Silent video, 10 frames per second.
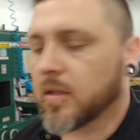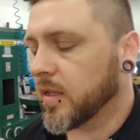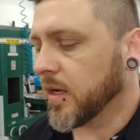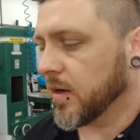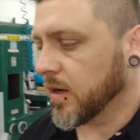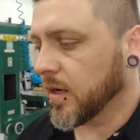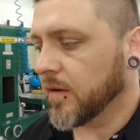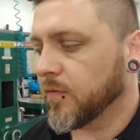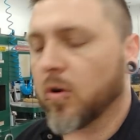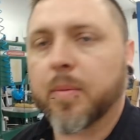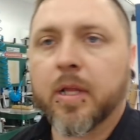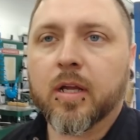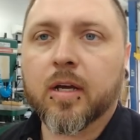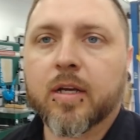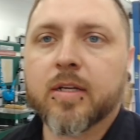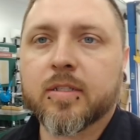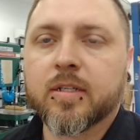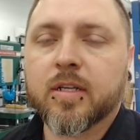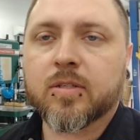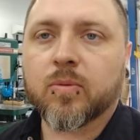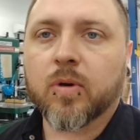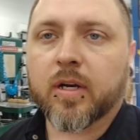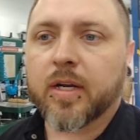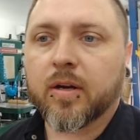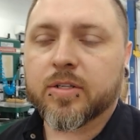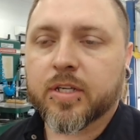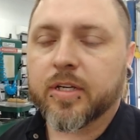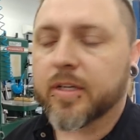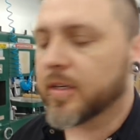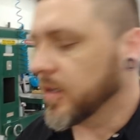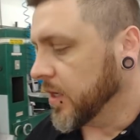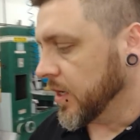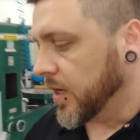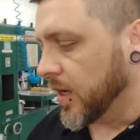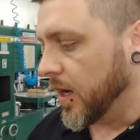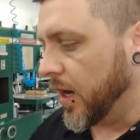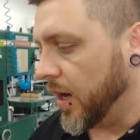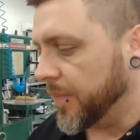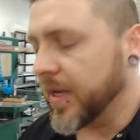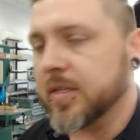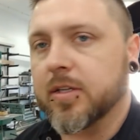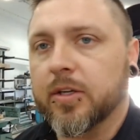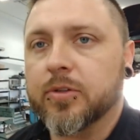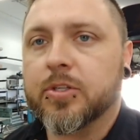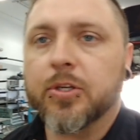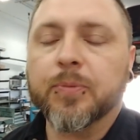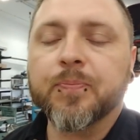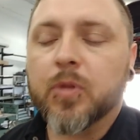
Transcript: their uh, formula because it doesn't work near as good um, as it used to.